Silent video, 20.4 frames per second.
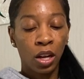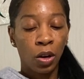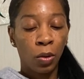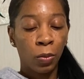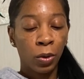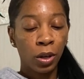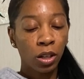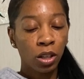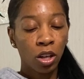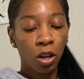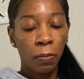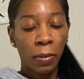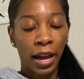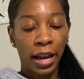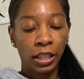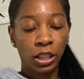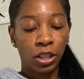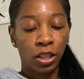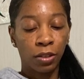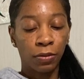we're gonna go
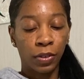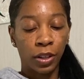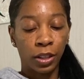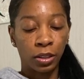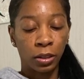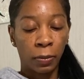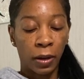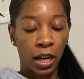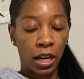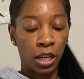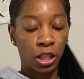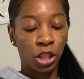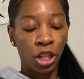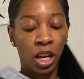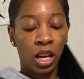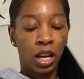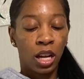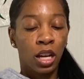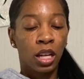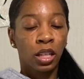back to the first page.
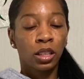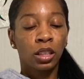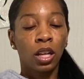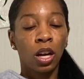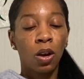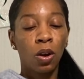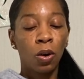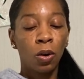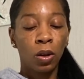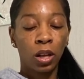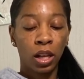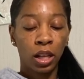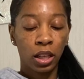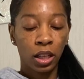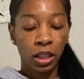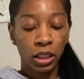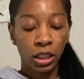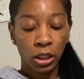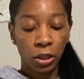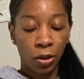So
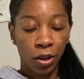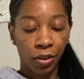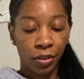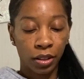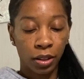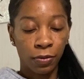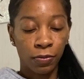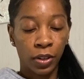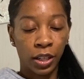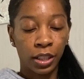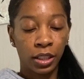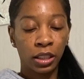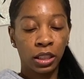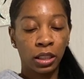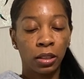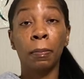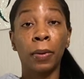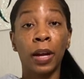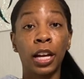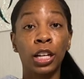let's start with the
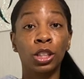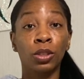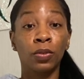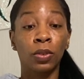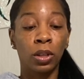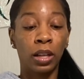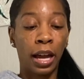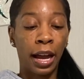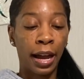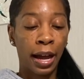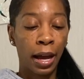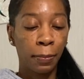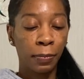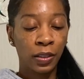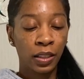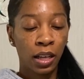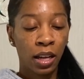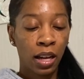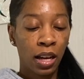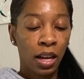first page full of apps.